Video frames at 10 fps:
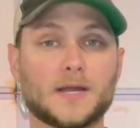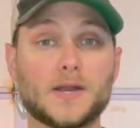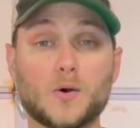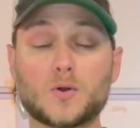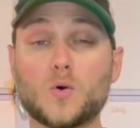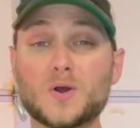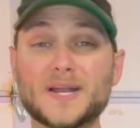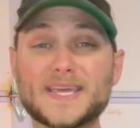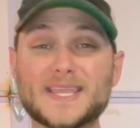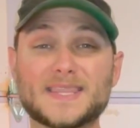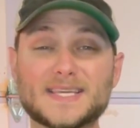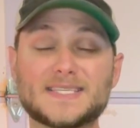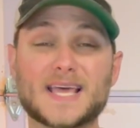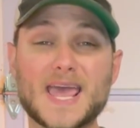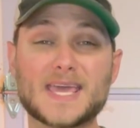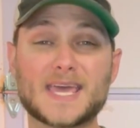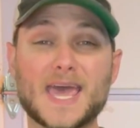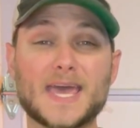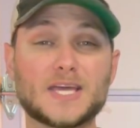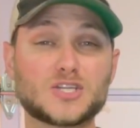Now, in order to get this
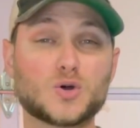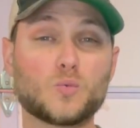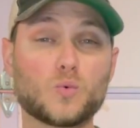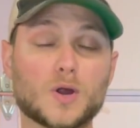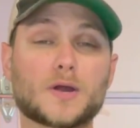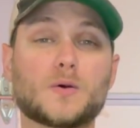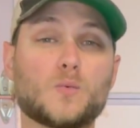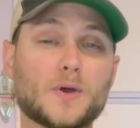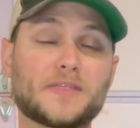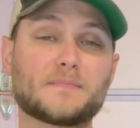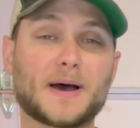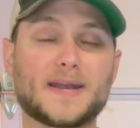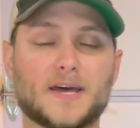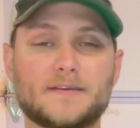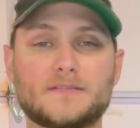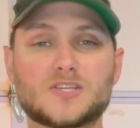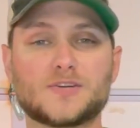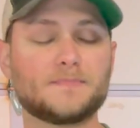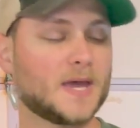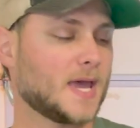AK to work with my night
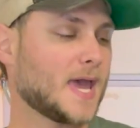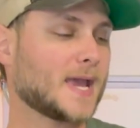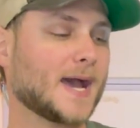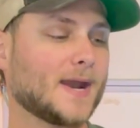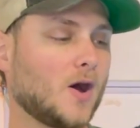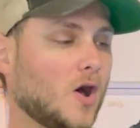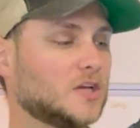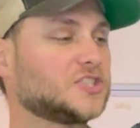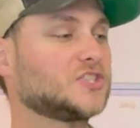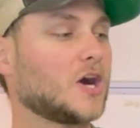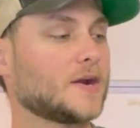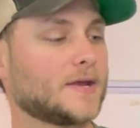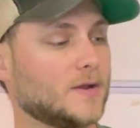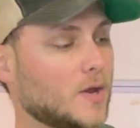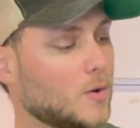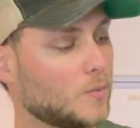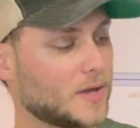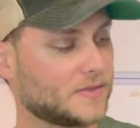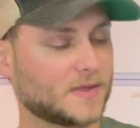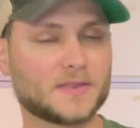vision, it kind of all started
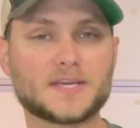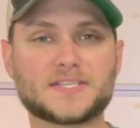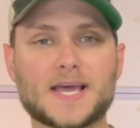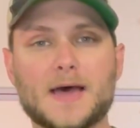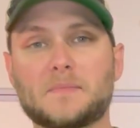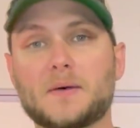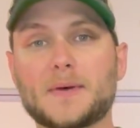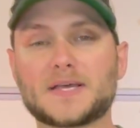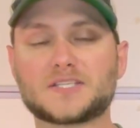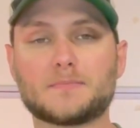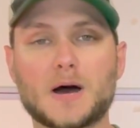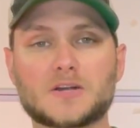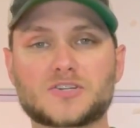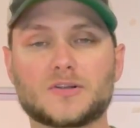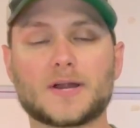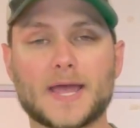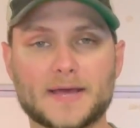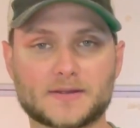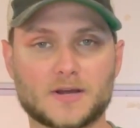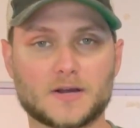with this MMS modular
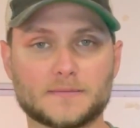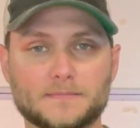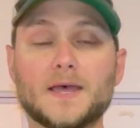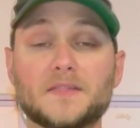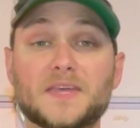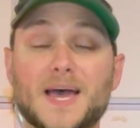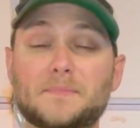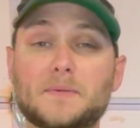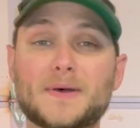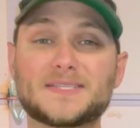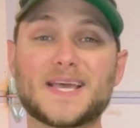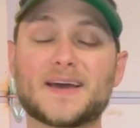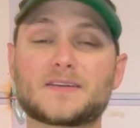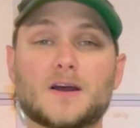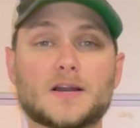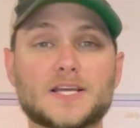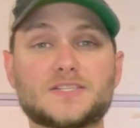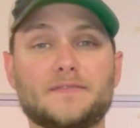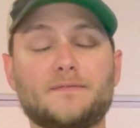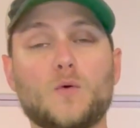handguard. The MMS handguard is
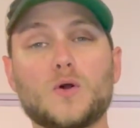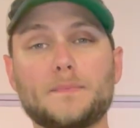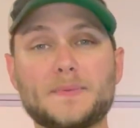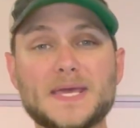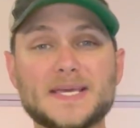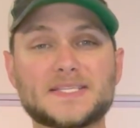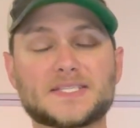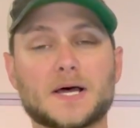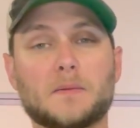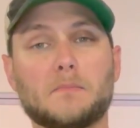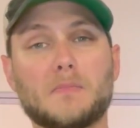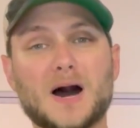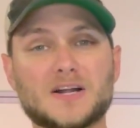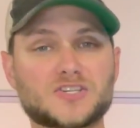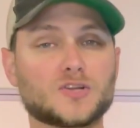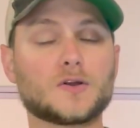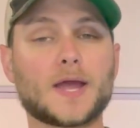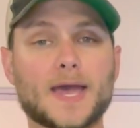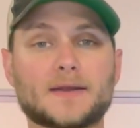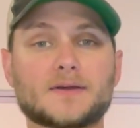a 4-piece modular
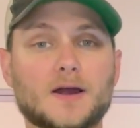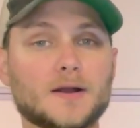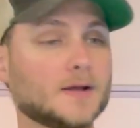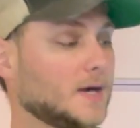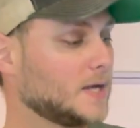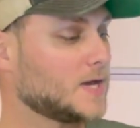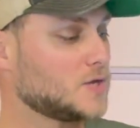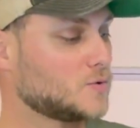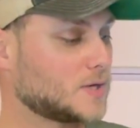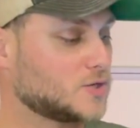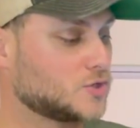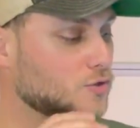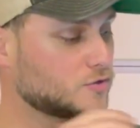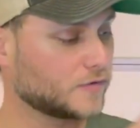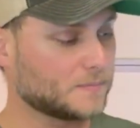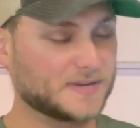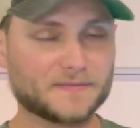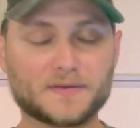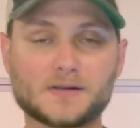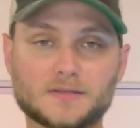handguard. You can choose from
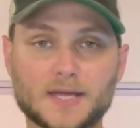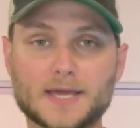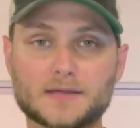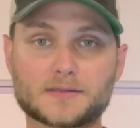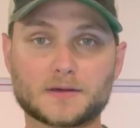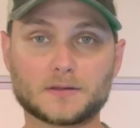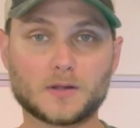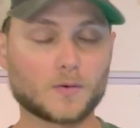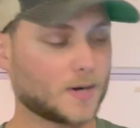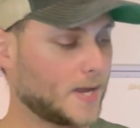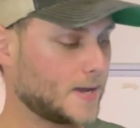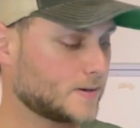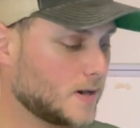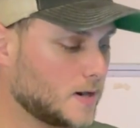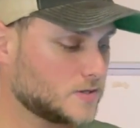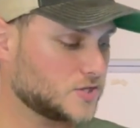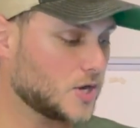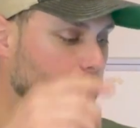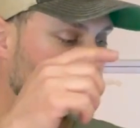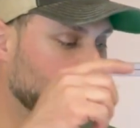different length lower handguards.
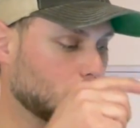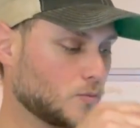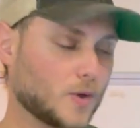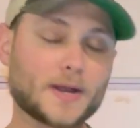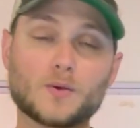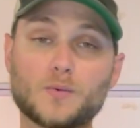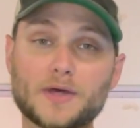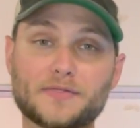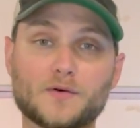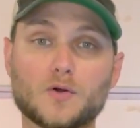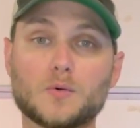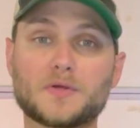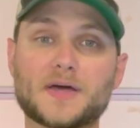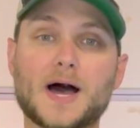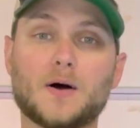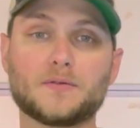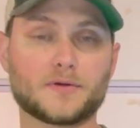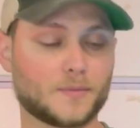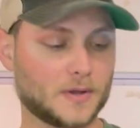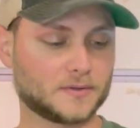You can run it with or without the
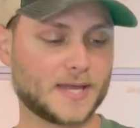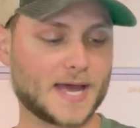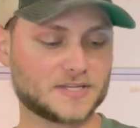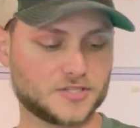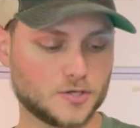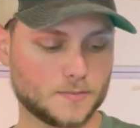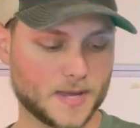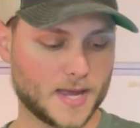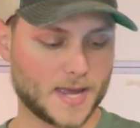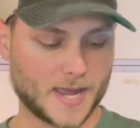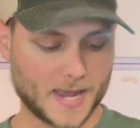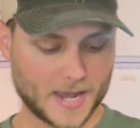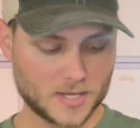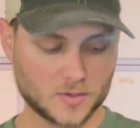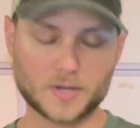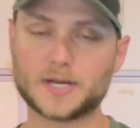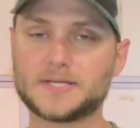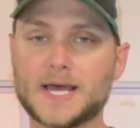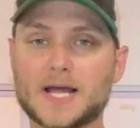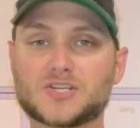railed gas tube, and you can
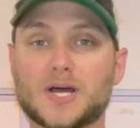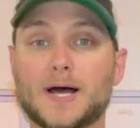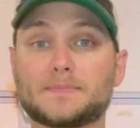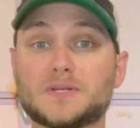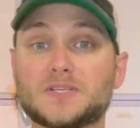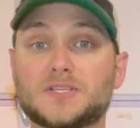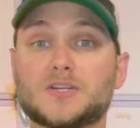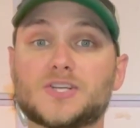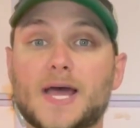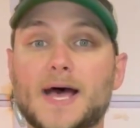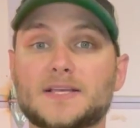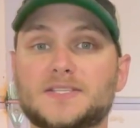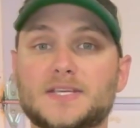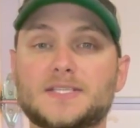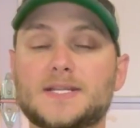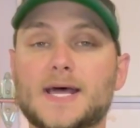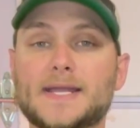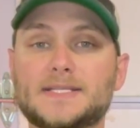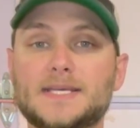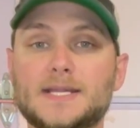attach options such as this
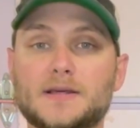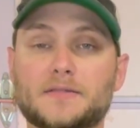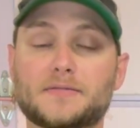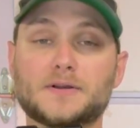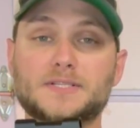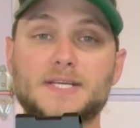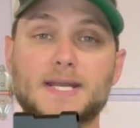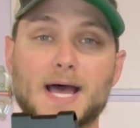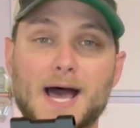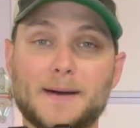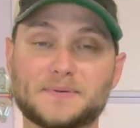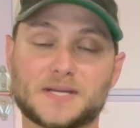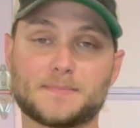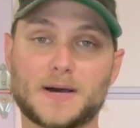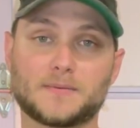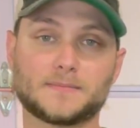1913 optic mount.